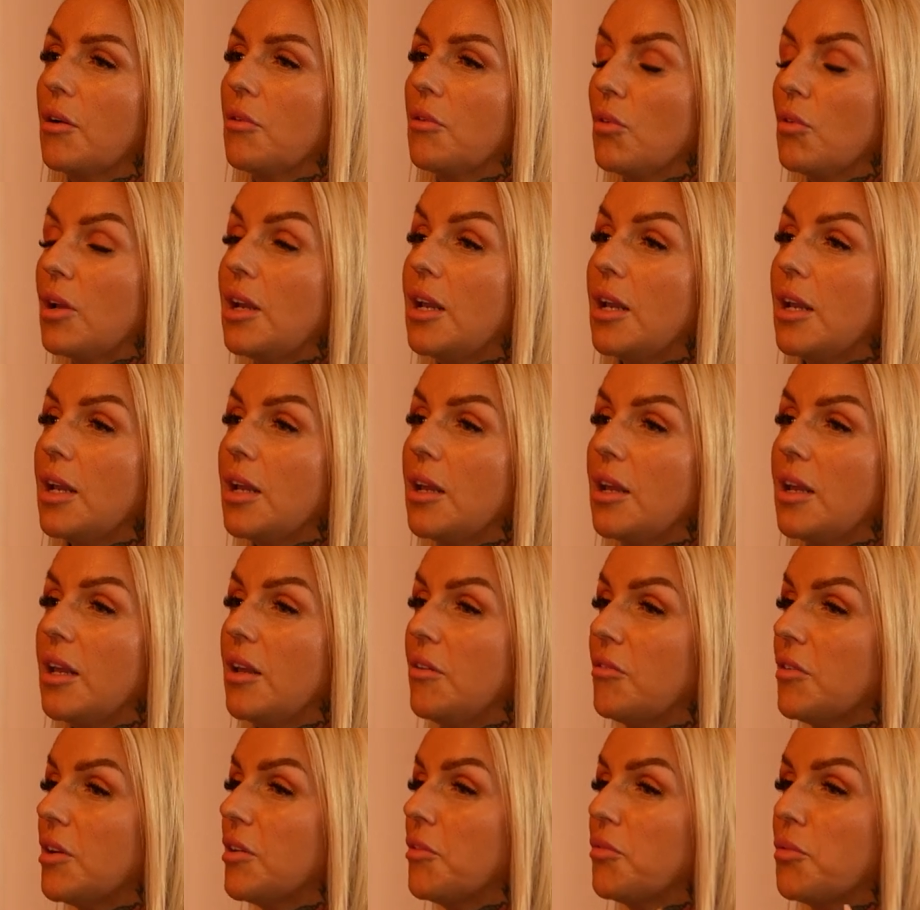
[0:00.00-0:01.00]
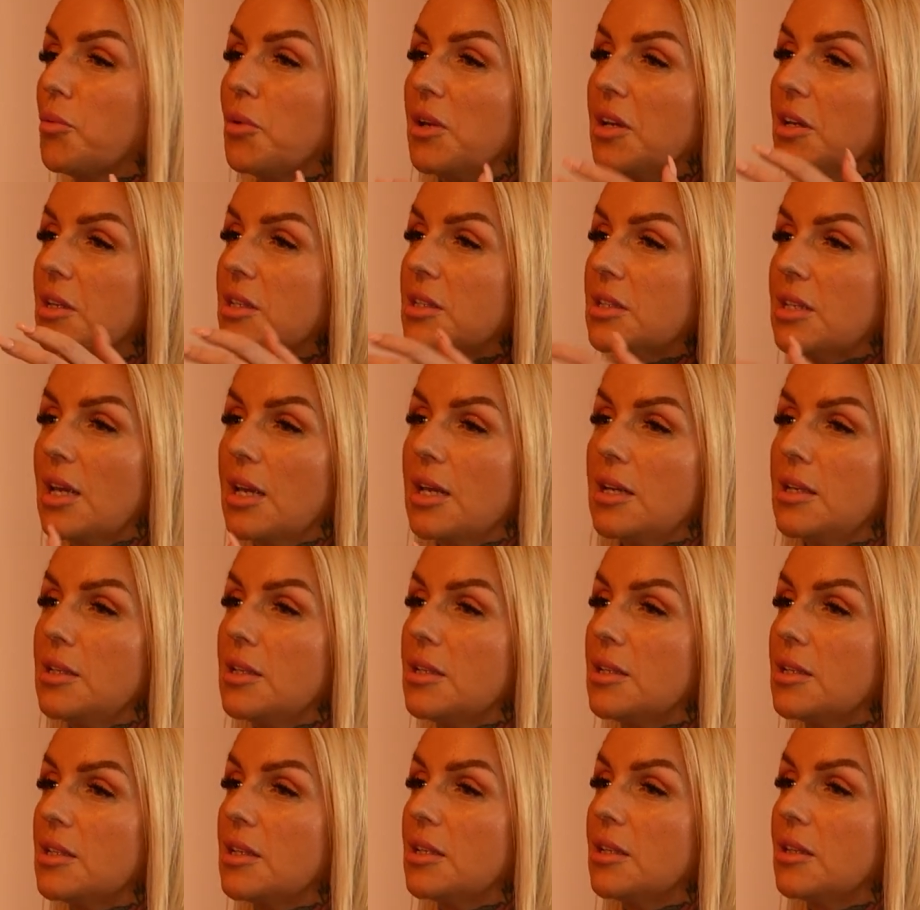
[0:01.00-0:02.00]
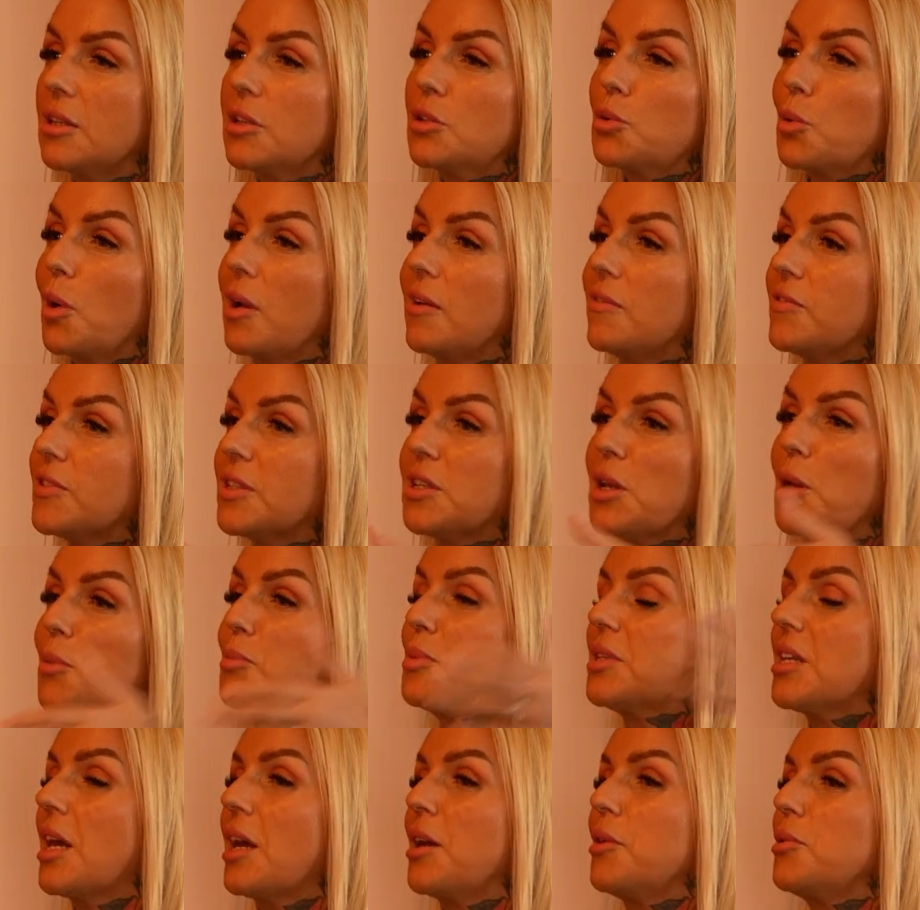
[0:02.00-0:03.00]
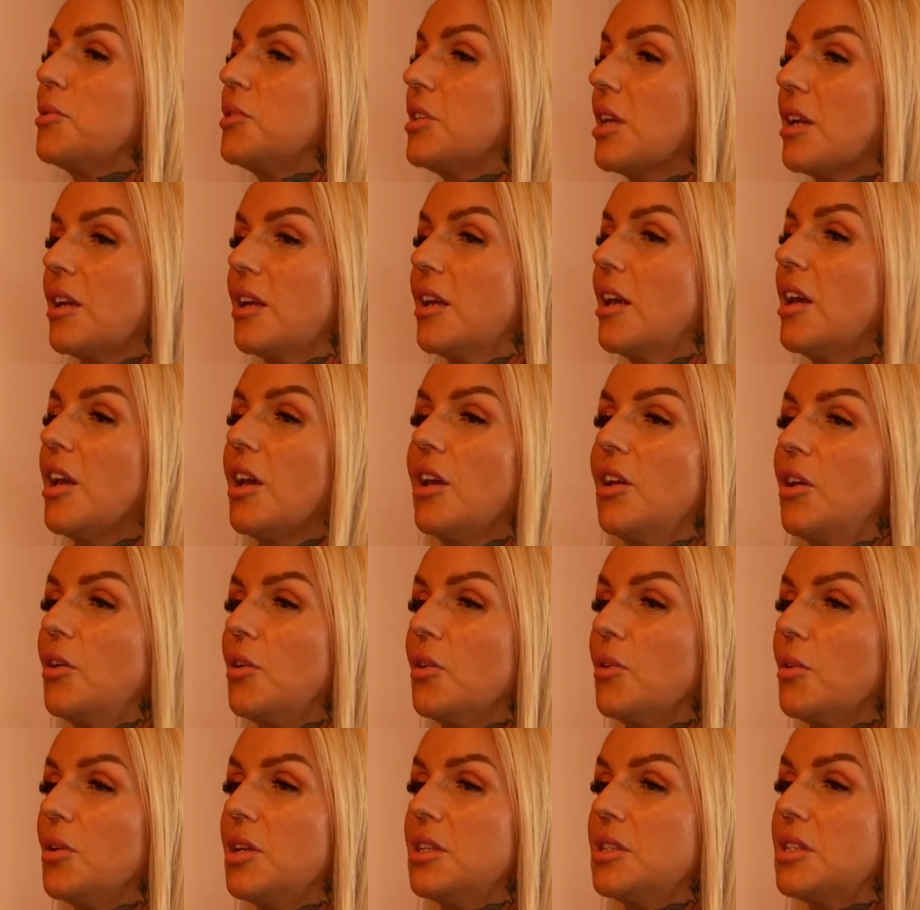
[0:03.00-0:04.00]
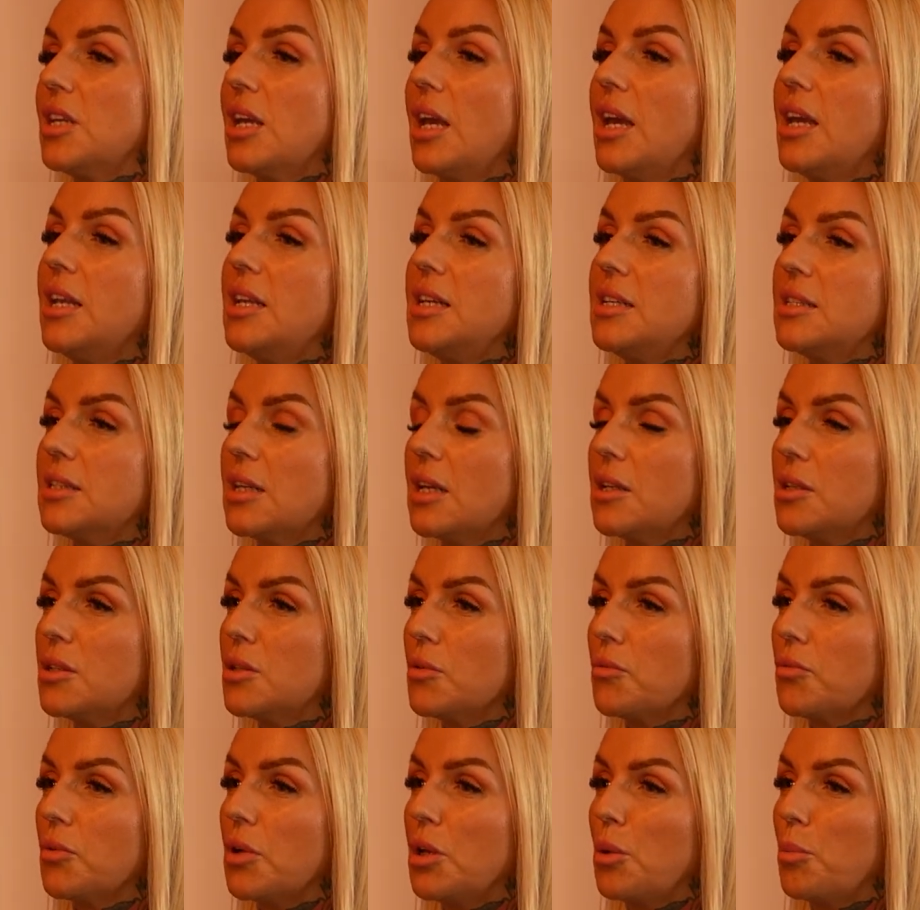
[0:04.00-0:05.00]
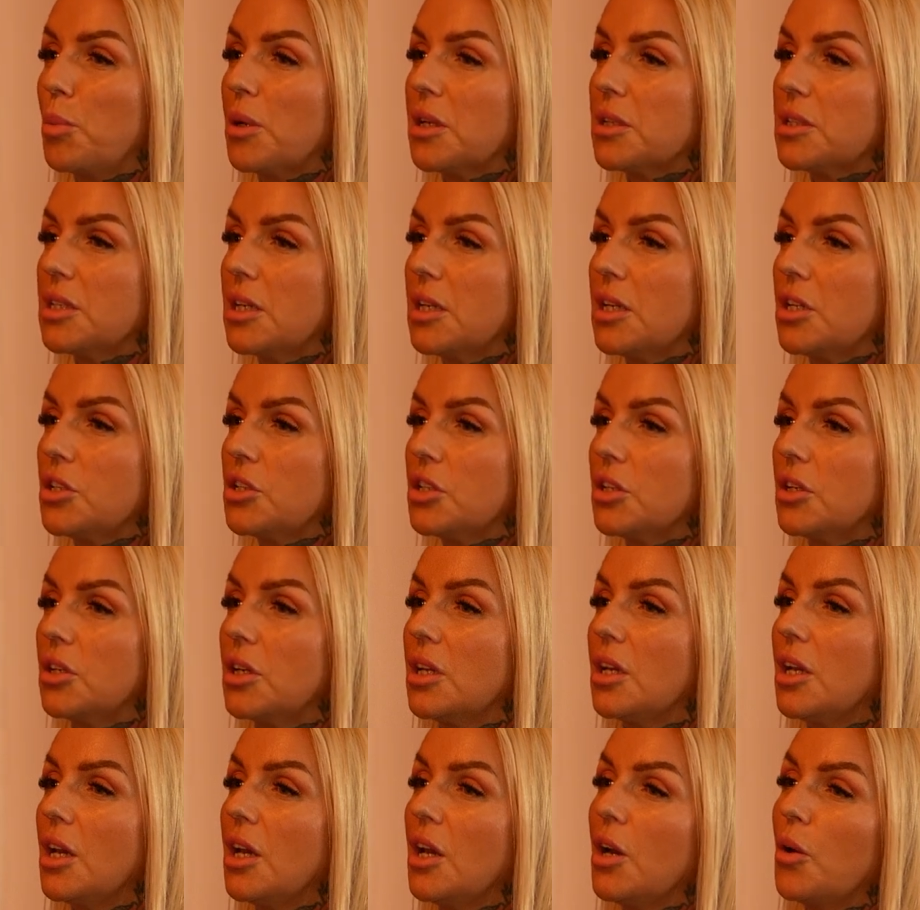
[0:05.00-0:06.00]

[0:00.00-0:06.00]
really, even if we extend the 12 steps out, you know, into any sense of rehabilitation.